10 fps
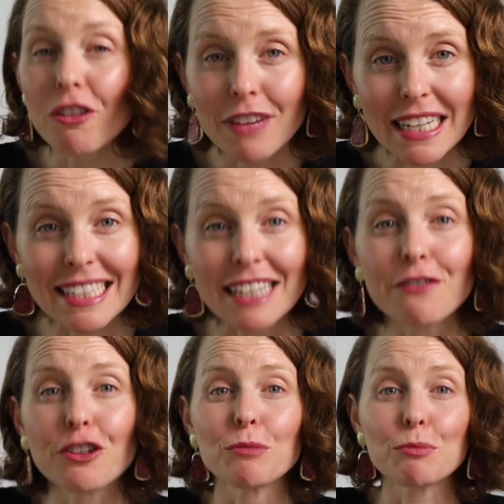the VC
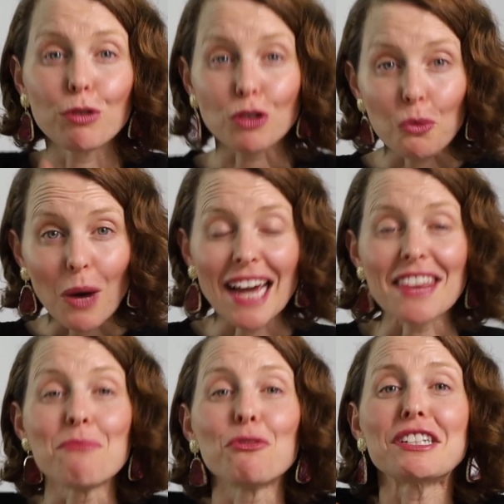firms pull away,
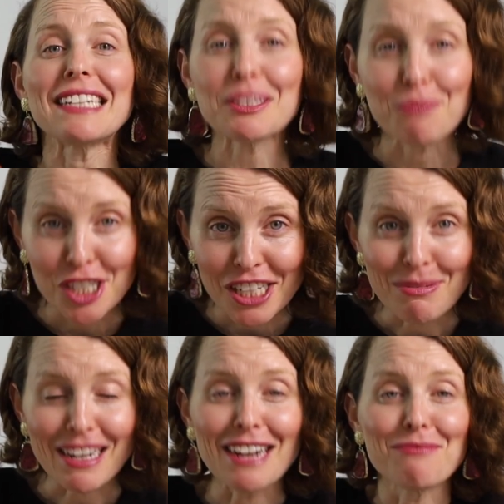the more desperate she
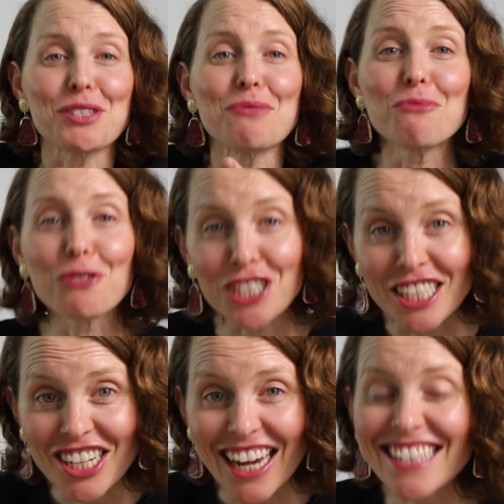becomes, the more
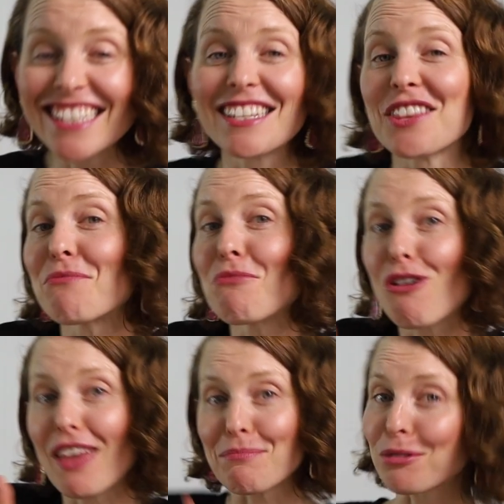she chases, and the
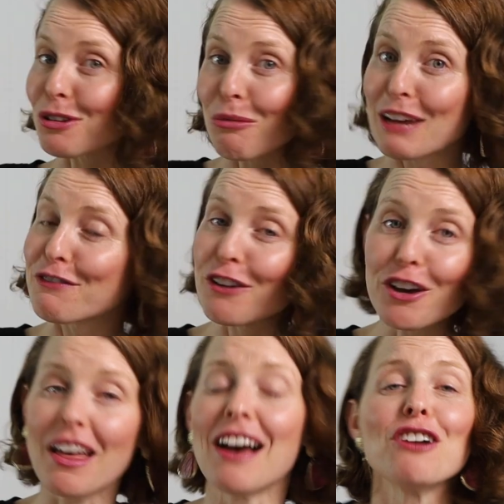more they pull away
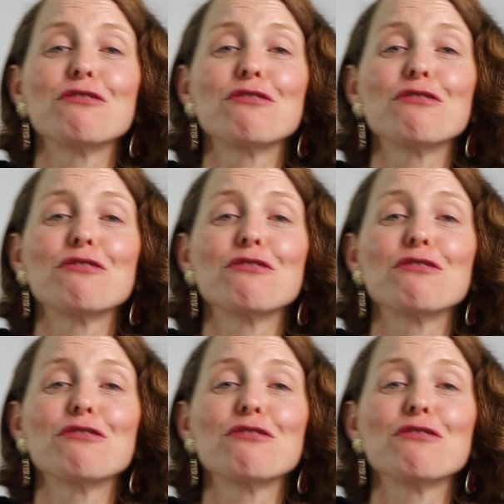further,